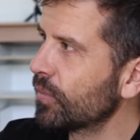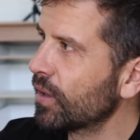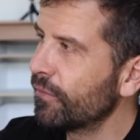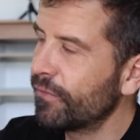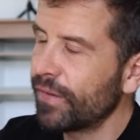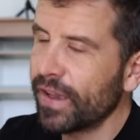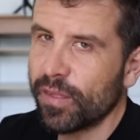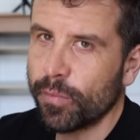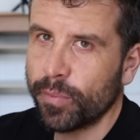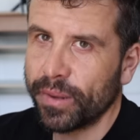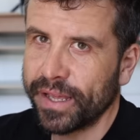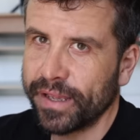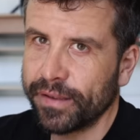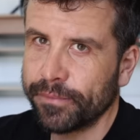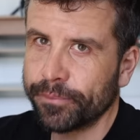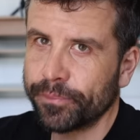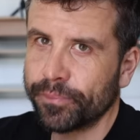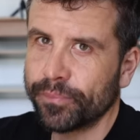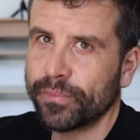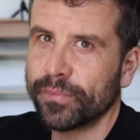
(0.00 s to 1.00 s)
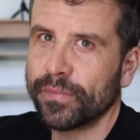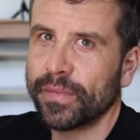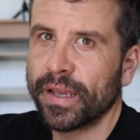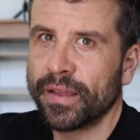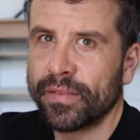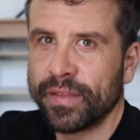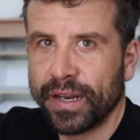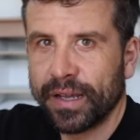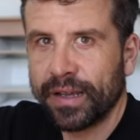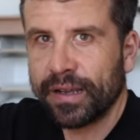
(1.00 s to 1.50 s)
faceplate,
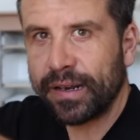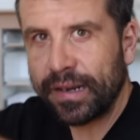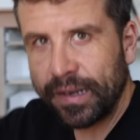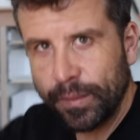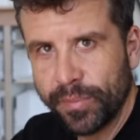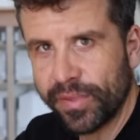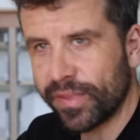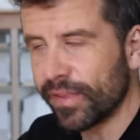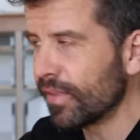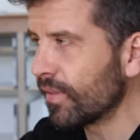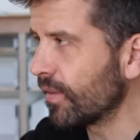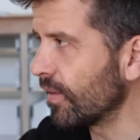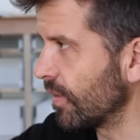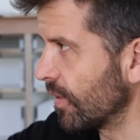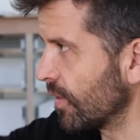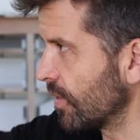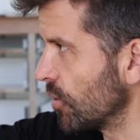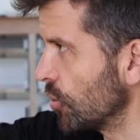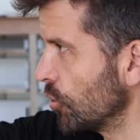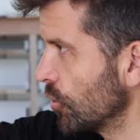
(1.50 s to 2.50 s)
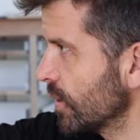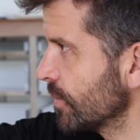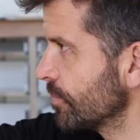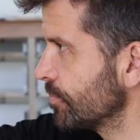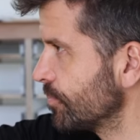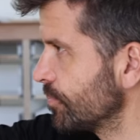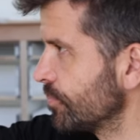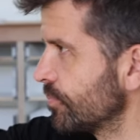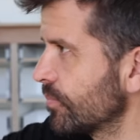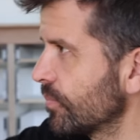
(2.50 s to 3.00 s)
and then it clips into this unit.
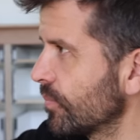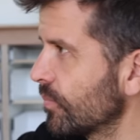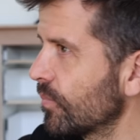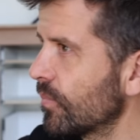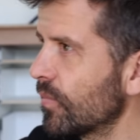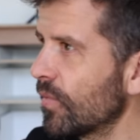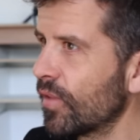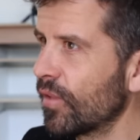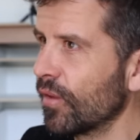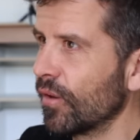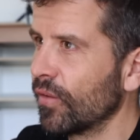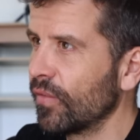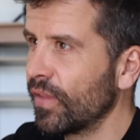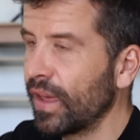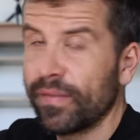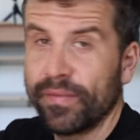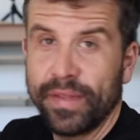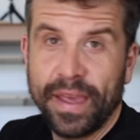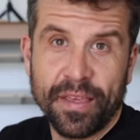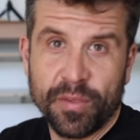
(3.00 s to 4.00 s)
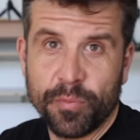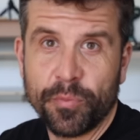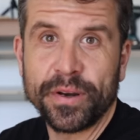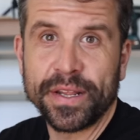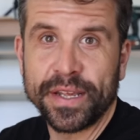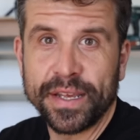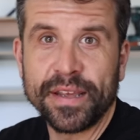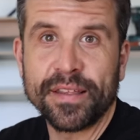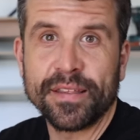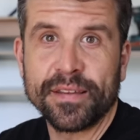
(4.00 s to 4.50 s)
So that, that's
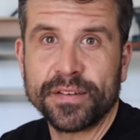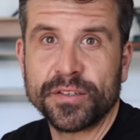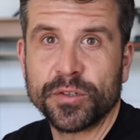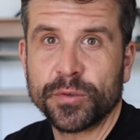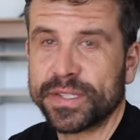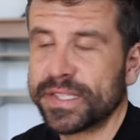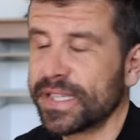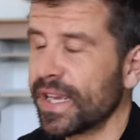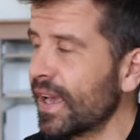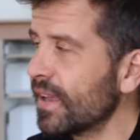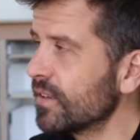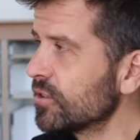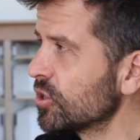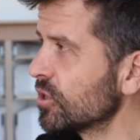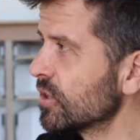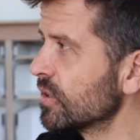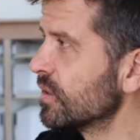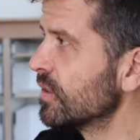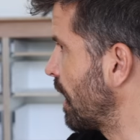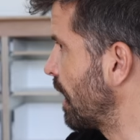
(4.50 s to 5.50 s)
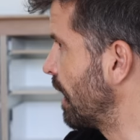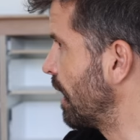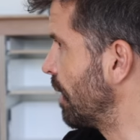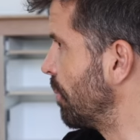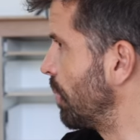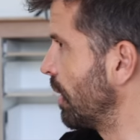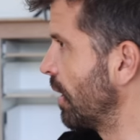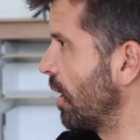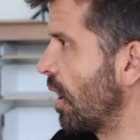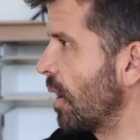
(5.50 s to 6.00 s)
pretty easy to attach. Uh,
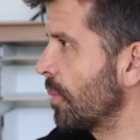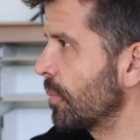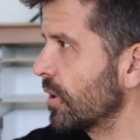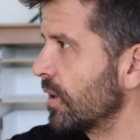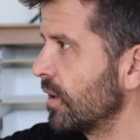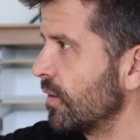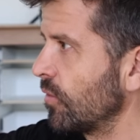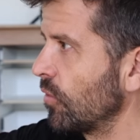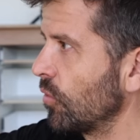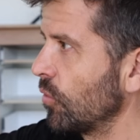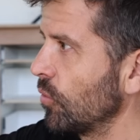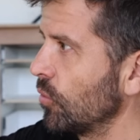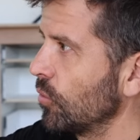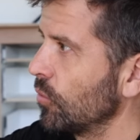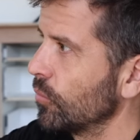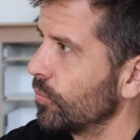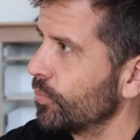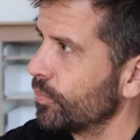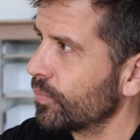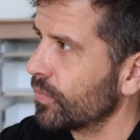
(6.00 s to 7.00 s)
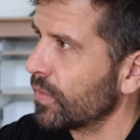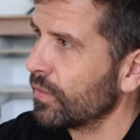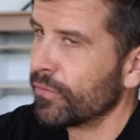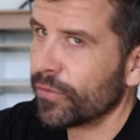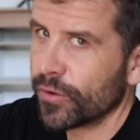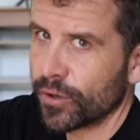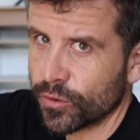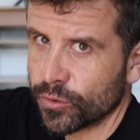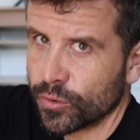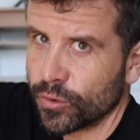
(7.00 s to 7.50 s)
but I'm gonna do
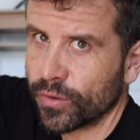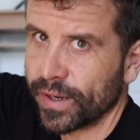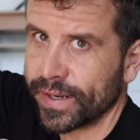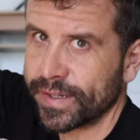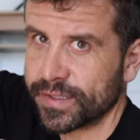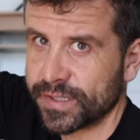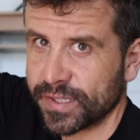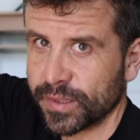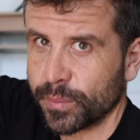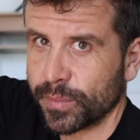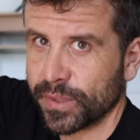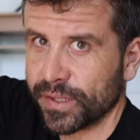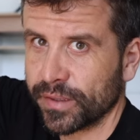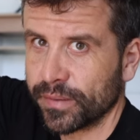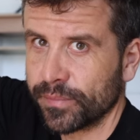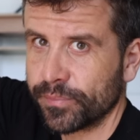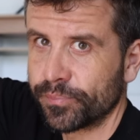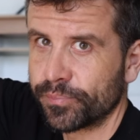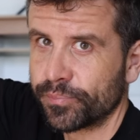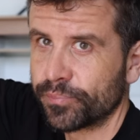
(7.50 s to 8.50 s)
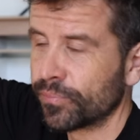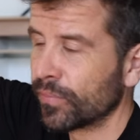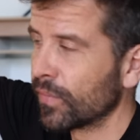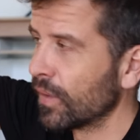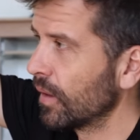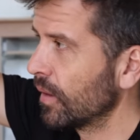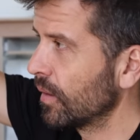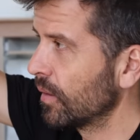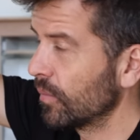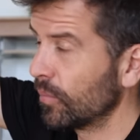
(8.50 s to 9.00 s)
vertical grain timber
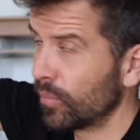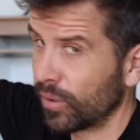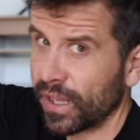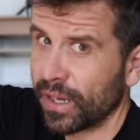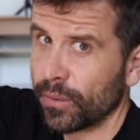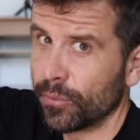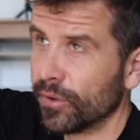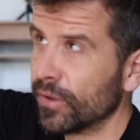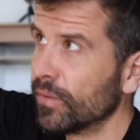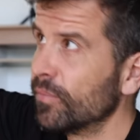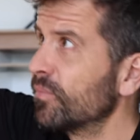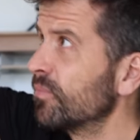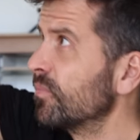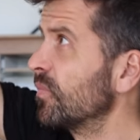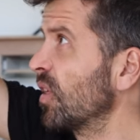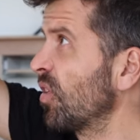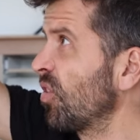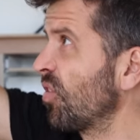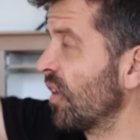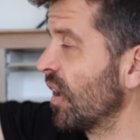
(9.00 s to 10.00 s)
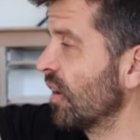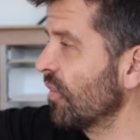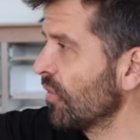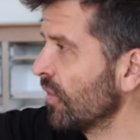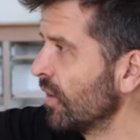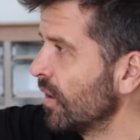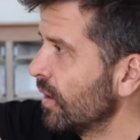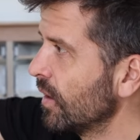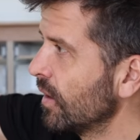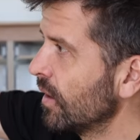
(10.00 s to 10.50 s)
plywood, this stuff,
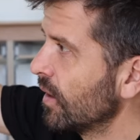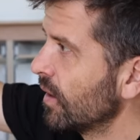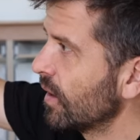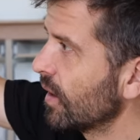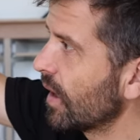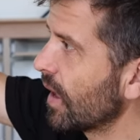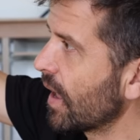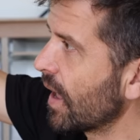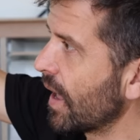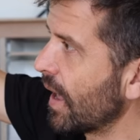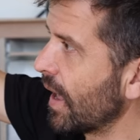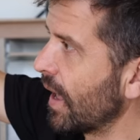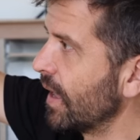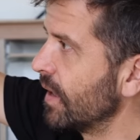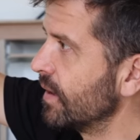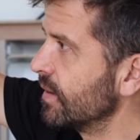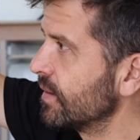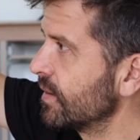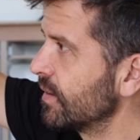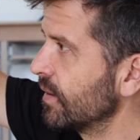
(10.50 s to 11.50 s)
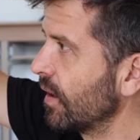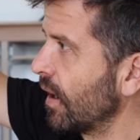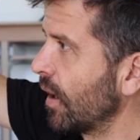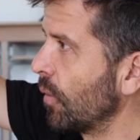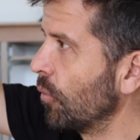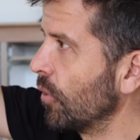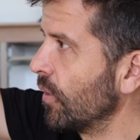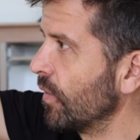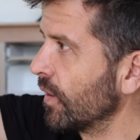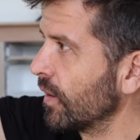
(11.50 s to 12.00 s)
and I
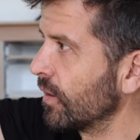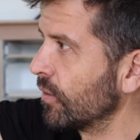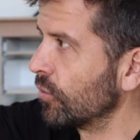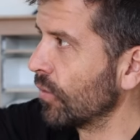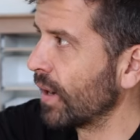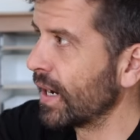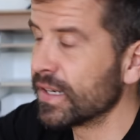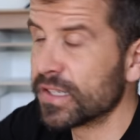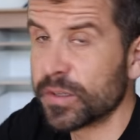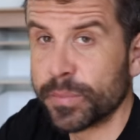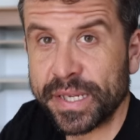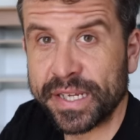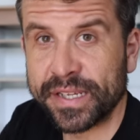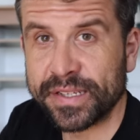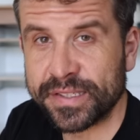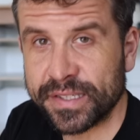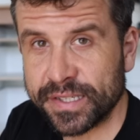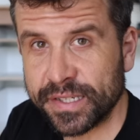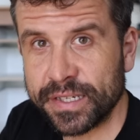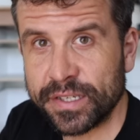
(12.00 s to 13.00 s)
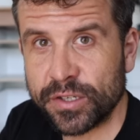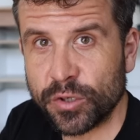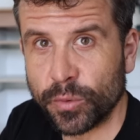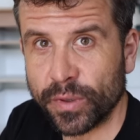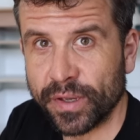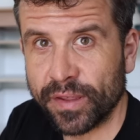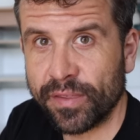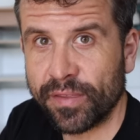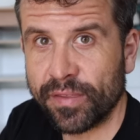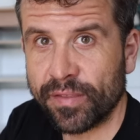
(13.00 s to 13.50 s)
want the grain to be
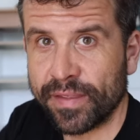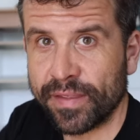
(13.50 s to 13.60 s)
continuous